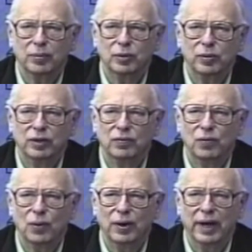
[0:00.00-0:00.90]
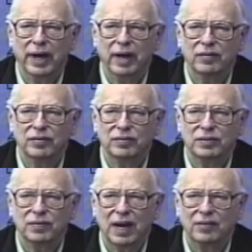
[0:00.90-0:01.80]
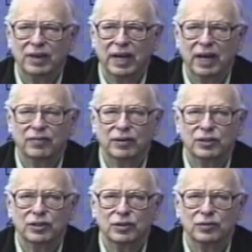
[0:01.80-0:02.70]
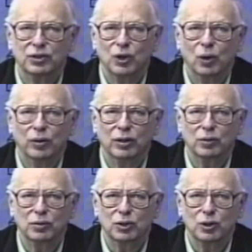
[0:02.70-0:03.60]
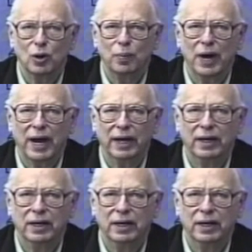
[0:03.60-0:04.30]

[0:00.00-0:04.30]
between four and a half and five and a half inches of snow in the snowpack.